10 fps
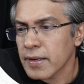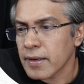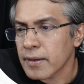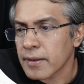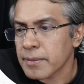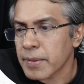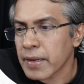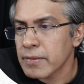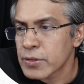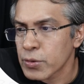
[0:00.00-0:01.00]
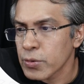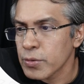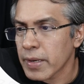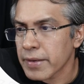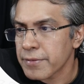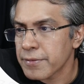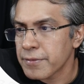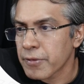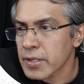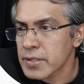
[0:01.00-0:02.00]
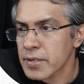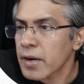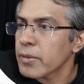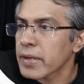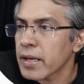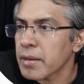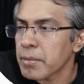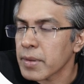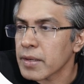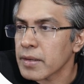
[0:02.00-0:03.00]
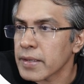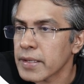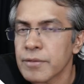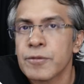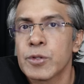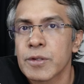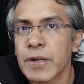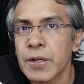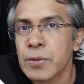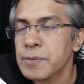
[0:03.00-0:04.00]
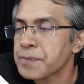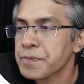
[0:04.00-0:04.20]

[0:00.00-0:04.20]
I will show you my first round game in a future video.